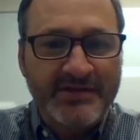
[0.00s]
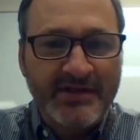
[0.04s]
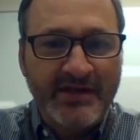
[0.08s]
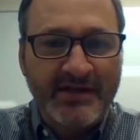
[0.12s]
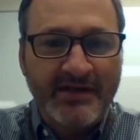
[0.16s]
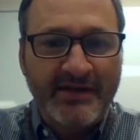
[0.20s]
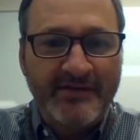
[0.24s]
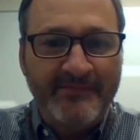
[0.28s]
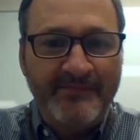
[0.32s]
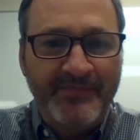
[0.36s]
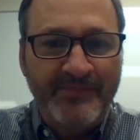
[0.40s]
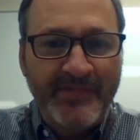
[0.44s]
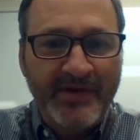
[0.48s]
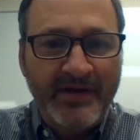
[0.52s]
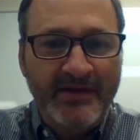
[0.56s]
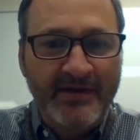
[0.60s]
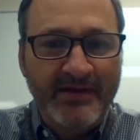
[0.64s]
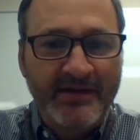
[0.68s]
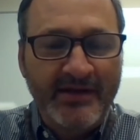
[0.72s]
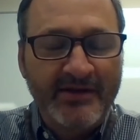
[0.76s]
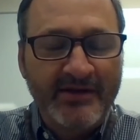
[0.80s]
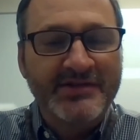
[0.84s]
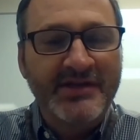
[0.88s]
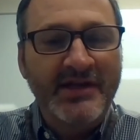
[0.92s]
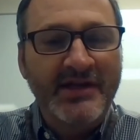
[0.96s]

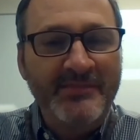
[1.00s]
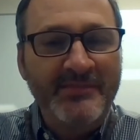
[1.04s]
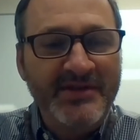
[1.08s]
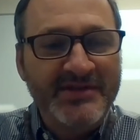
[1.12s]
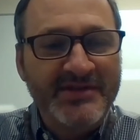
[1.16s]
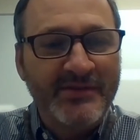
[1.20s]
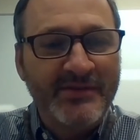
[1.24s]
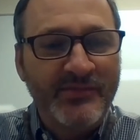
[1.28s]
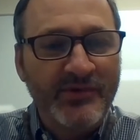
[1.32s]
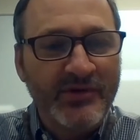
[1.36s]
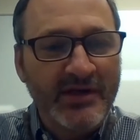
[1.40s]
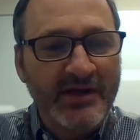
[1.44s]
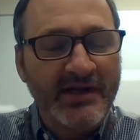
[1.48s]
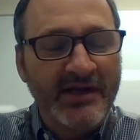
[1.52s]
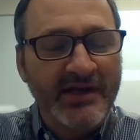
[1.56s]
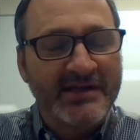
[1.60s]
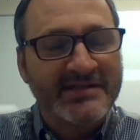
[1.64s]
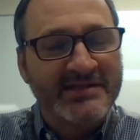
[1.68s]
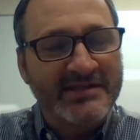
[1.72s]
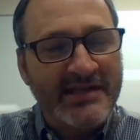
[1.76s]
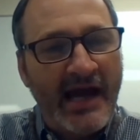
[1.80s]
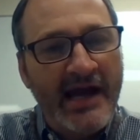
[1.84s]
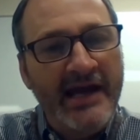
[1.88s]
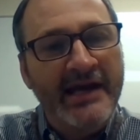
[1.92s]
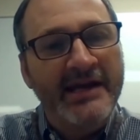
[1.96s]
There's going to be some really
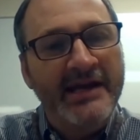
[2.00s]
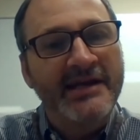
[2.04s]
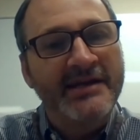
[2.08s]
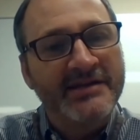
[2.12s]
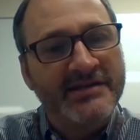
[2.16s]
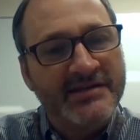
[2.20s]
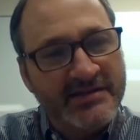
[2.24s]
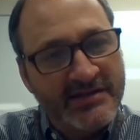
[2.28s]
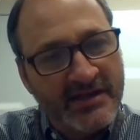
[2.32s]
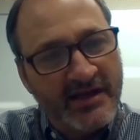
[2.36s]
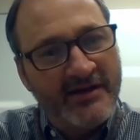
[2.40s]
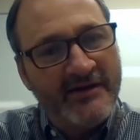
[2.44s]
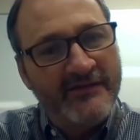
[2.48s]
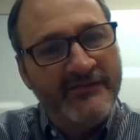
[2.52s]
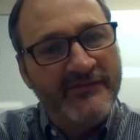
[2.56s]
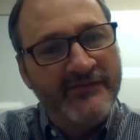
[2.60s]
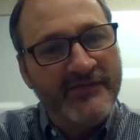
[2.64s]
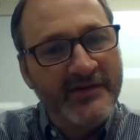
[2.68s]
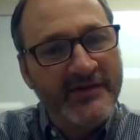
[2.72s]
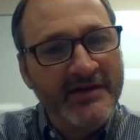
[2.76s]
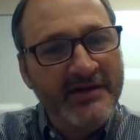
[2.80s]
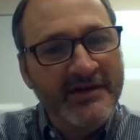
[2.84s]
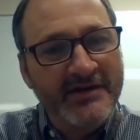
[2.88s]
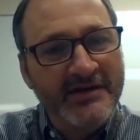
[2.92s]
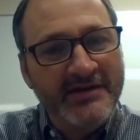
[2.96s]
exciting stuff
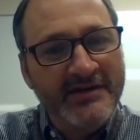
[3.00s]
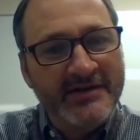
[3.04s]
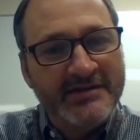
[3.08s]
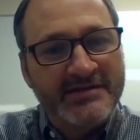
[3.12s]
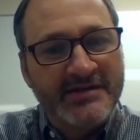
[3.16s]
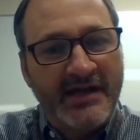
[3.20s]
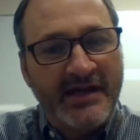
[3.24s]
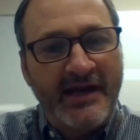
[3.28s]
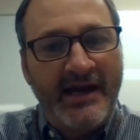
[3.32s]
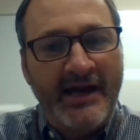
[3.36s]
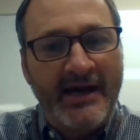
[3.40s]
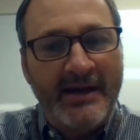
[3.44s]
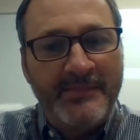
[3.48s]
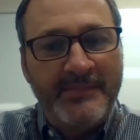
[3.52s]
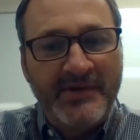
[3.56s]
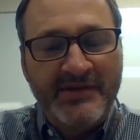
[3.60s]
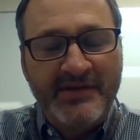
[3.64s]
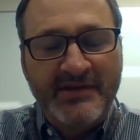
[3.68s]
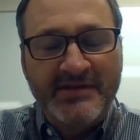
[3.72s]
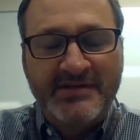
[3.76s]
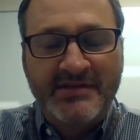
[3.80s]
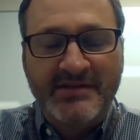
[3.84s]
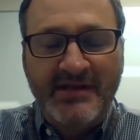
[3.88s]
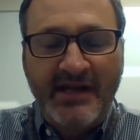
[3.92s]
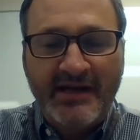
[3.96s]
that's going to happen
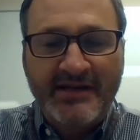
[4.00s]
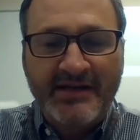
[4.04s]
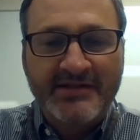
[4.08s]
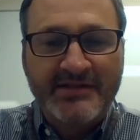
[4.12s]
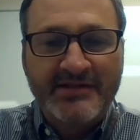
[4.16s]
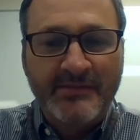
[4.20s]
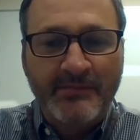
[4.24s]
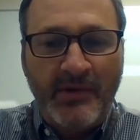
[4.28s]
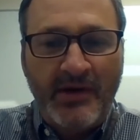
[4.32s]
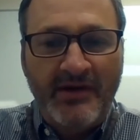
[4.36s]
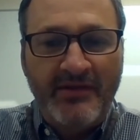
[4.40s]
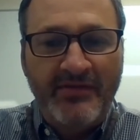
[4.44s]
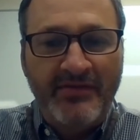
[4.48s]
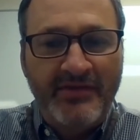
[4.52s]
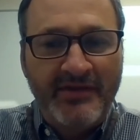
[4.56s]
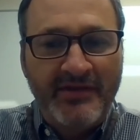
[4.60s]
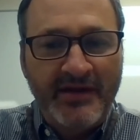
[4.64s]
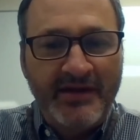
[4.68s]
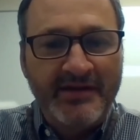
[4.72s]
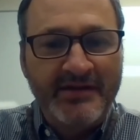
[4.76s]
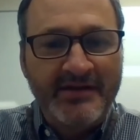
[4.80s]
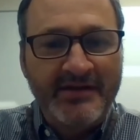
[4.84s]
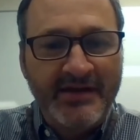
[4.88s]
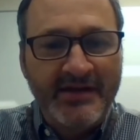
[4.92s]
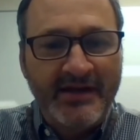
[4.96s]
this next month,
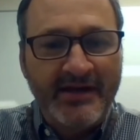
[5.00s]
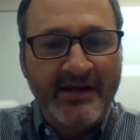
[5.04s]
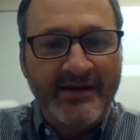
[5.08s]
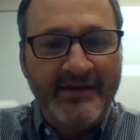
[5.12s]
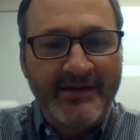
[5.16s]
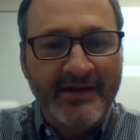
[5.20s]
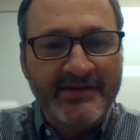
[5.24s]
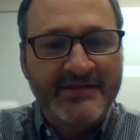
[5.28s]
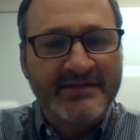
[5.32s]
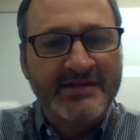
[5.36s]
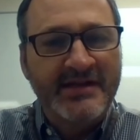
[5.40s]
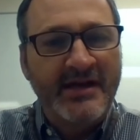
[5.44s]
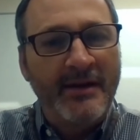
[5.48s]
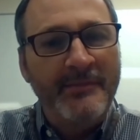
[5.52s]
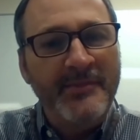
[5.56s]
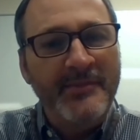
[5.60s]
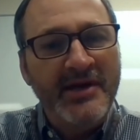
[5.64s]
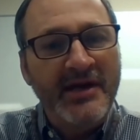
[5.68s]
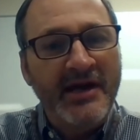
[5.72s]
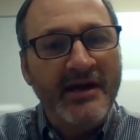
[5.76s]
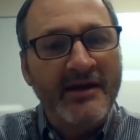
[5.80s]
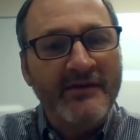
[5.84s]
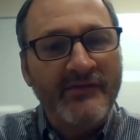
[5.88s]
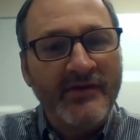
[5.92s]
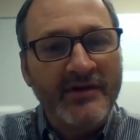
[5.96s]
and it's
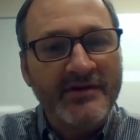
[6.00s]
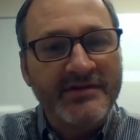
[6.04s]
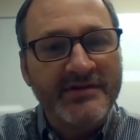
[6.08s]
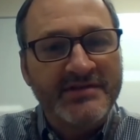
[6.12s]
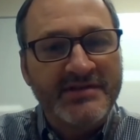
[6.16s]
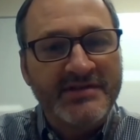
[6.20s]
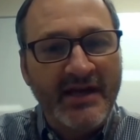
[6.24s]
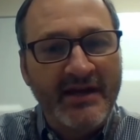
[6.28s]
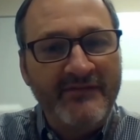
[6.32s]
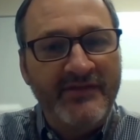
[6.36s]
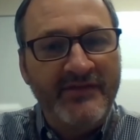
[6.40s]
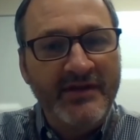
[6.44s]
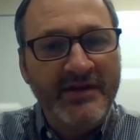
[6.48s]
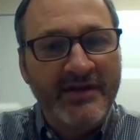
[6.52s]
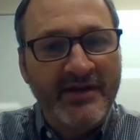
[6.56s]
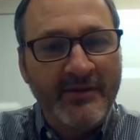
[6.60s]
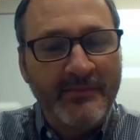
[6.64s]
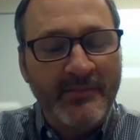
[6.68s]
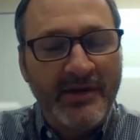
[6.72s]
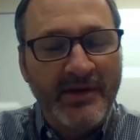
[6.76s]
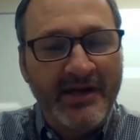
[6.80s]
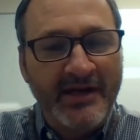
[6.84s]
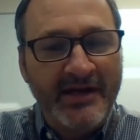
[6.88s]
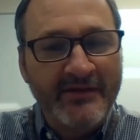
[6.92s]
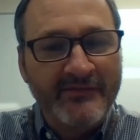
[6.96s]
coming out of our safety
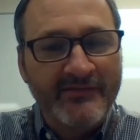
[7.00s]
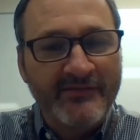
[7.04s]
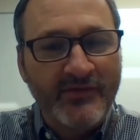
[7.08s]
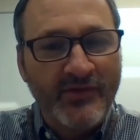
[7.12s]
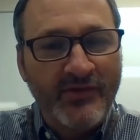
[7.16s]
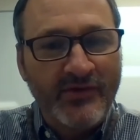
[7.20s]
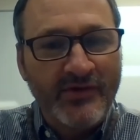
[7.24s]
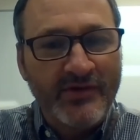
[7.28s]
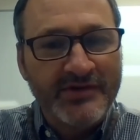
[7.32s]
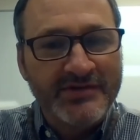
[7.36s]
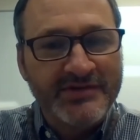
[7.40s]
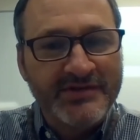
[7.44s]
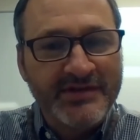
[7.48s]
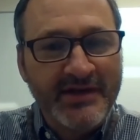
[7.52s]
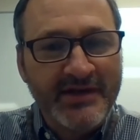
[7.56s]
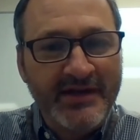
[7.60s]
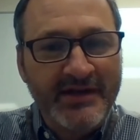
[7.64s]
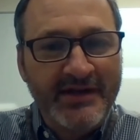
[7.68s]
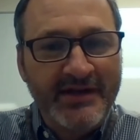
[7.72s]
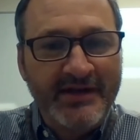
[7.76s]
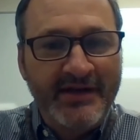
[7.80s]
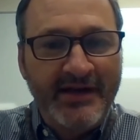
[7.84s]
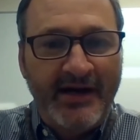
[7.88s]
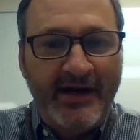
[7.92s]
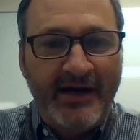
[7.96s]
committee, of course,
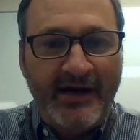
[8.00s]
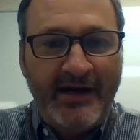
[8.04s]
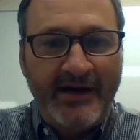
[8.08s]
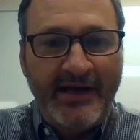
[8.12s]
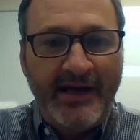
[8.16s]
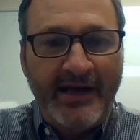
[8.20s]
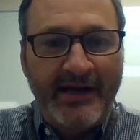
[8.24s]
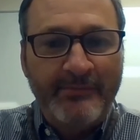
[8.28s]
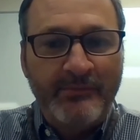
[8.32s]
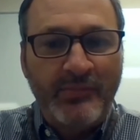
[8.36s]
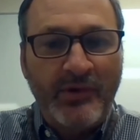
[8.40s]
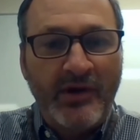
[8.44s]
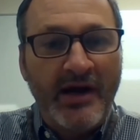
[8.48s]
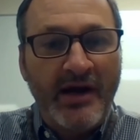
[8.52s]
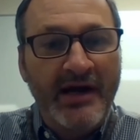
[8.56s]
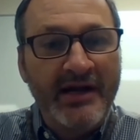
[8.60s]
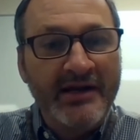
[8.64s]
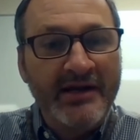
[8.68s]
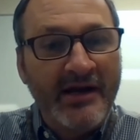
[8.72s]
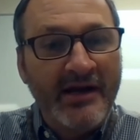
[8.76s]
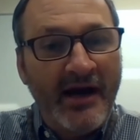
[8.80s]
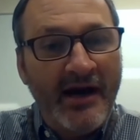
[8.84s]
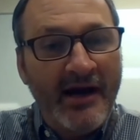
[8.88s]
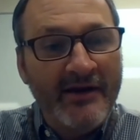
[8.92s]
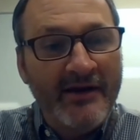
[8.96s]
and
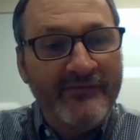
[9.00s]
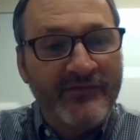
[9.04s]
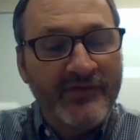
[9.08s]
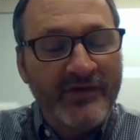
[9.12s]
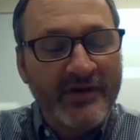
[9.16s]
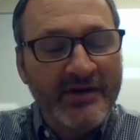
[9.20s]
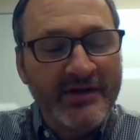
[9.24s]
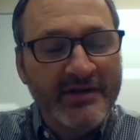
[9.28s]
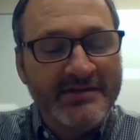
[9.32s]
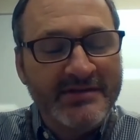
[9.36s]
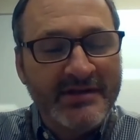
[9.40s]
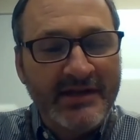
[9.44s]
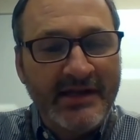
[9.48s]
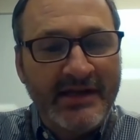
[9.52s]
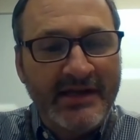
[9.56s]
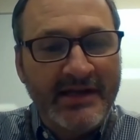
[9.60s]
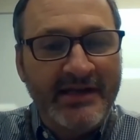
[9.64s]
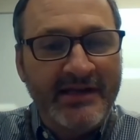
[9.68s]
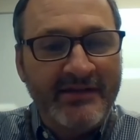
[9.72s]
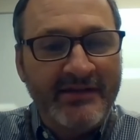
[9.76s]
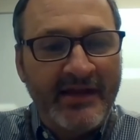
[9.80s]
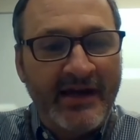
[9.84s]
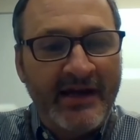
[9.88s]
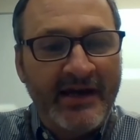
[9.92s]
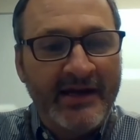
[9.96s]
Brian Godfrey's
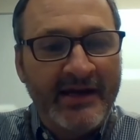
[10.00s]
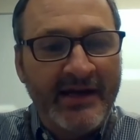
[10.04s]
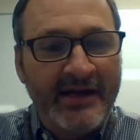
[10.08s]
leading that.